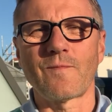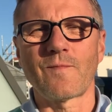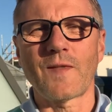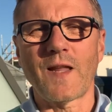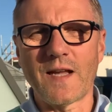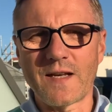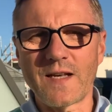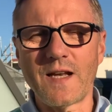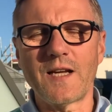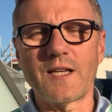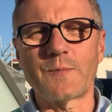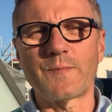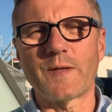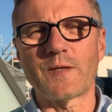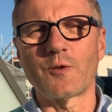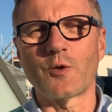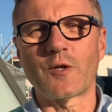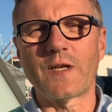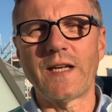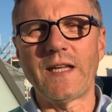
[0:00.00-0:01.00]
And last
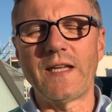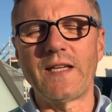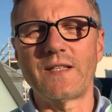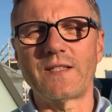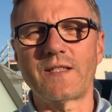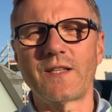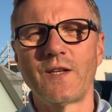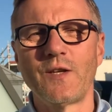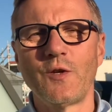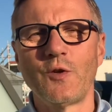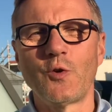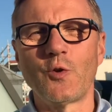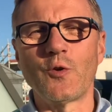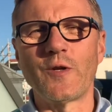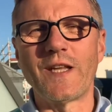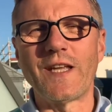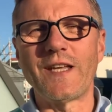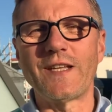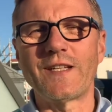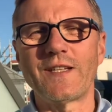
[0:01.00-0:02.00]
but not least, you
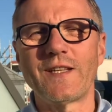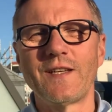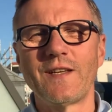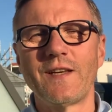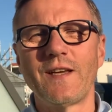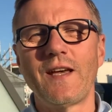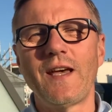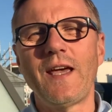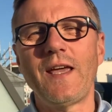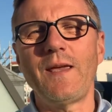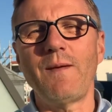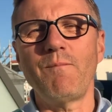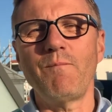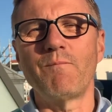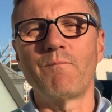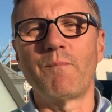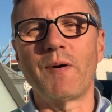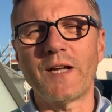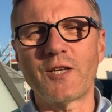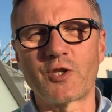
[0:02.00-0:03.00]
need a
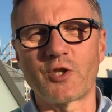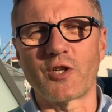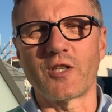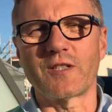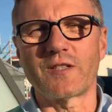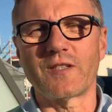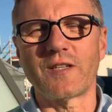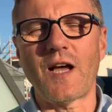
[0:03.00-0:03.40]
budget.